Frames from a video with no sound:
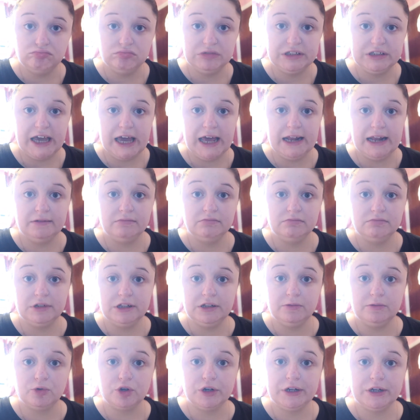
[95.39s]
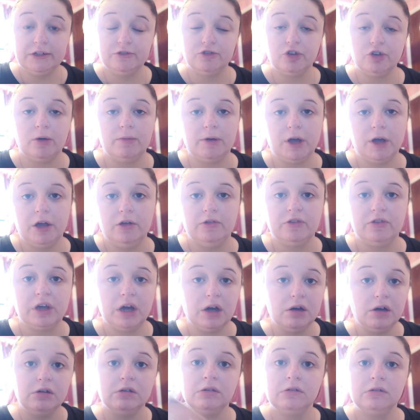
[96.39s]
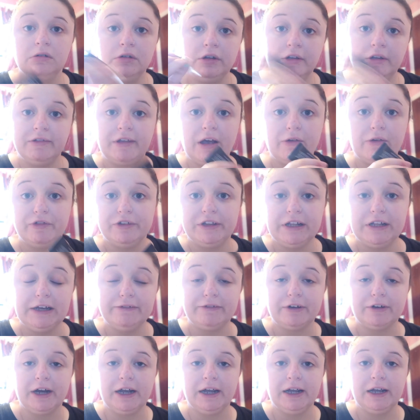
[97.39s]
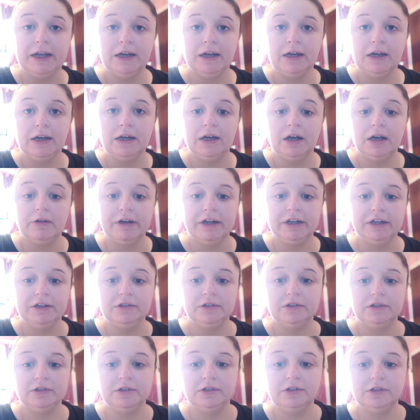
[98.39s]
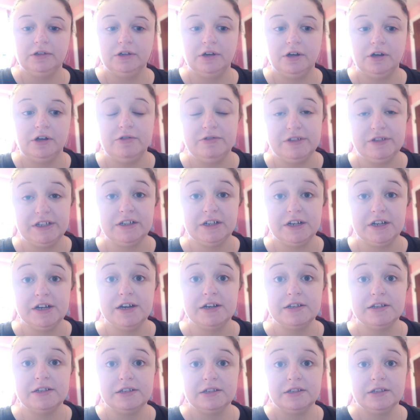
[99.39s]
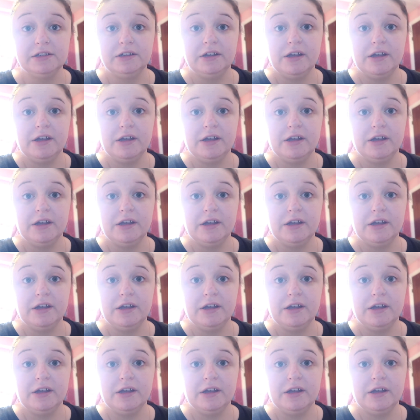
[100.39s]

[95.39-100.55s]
10 in the morning Tom goes, oh, it's out for delivery. I went, are you serious?